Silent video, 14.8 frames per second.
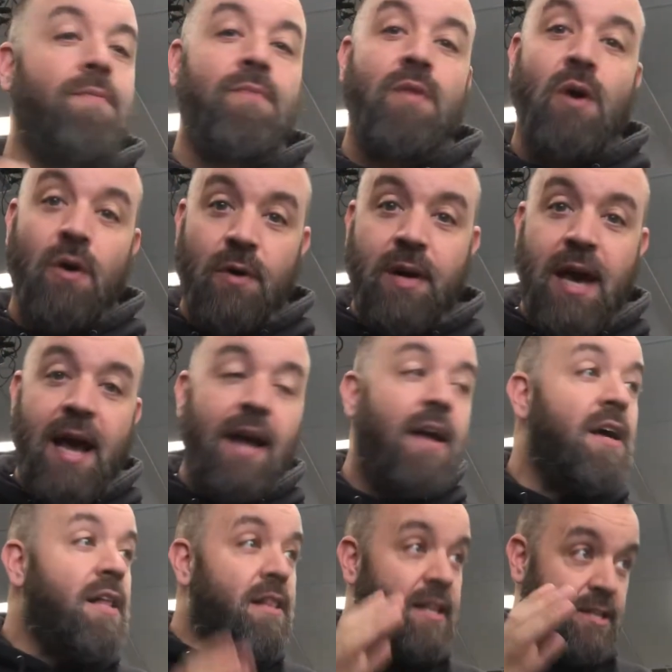Okay,
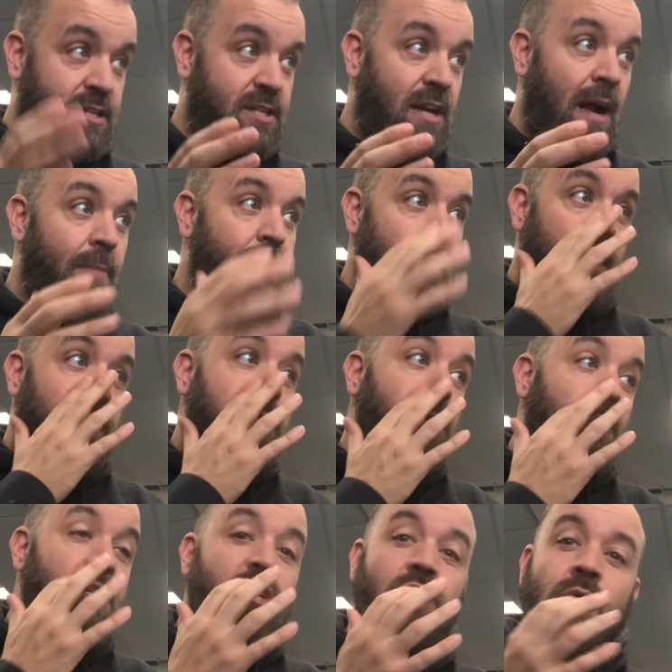let's stop there.
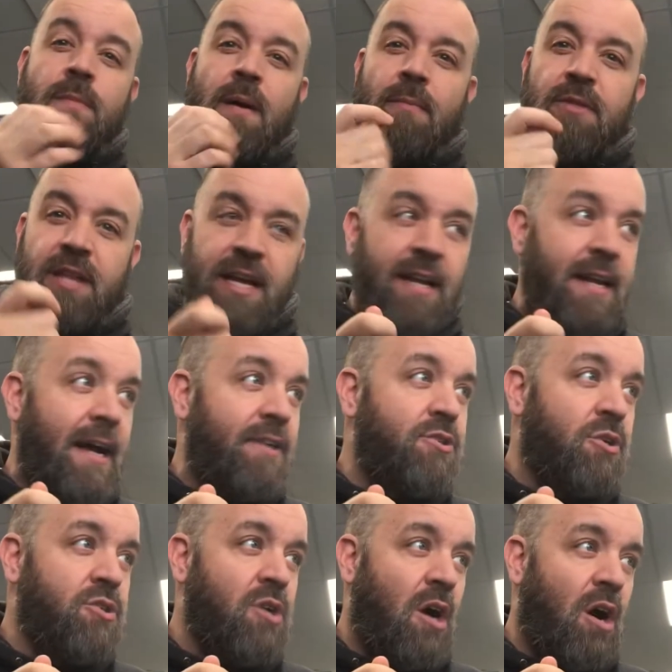So did you remember the E
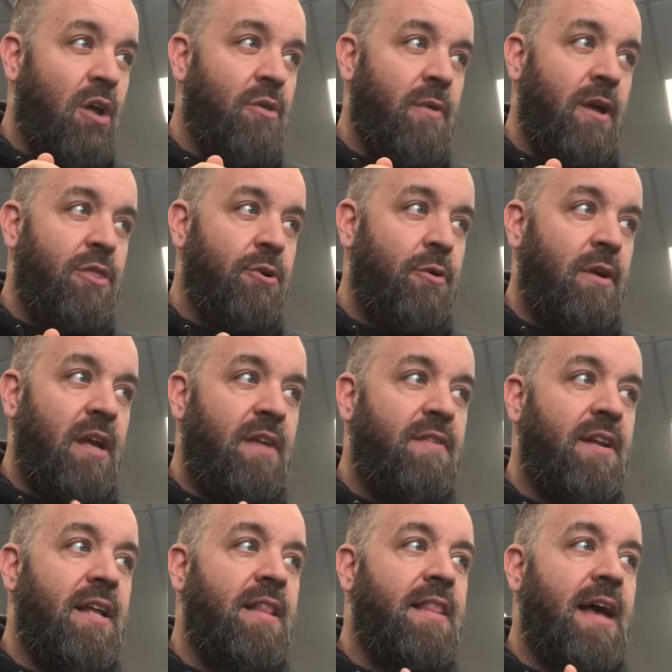naturals all the way through,
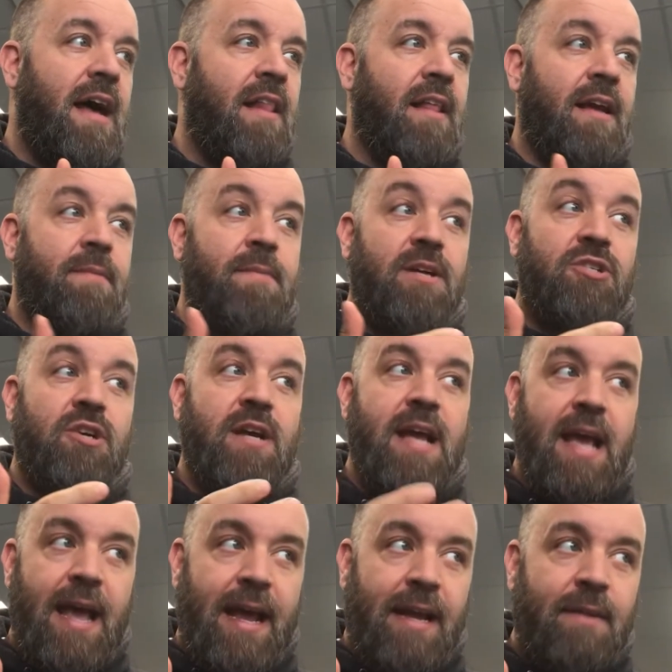even in that like measure
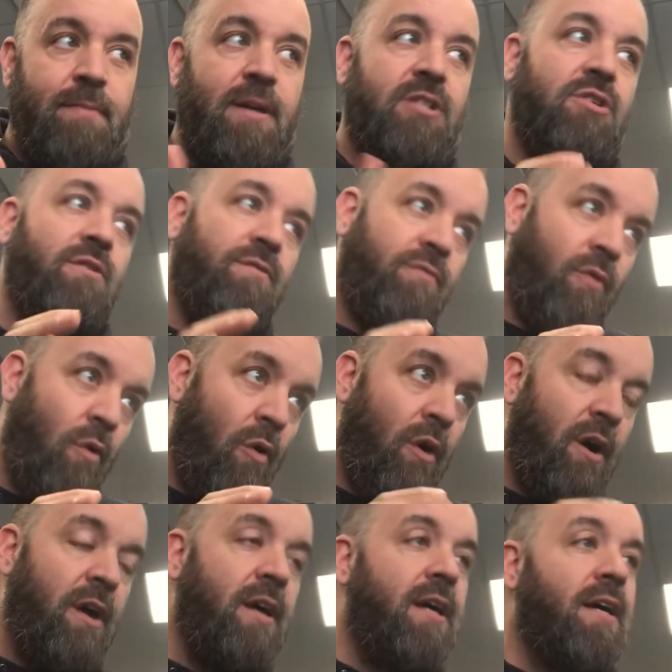8, measure
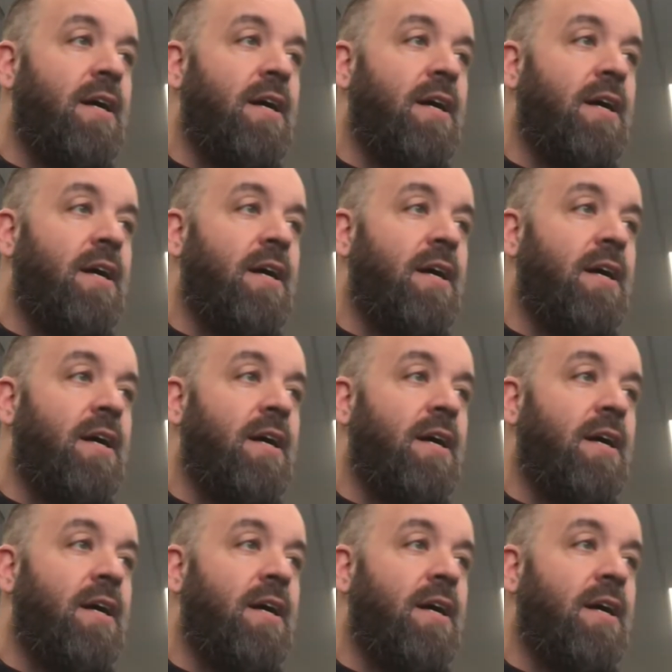4,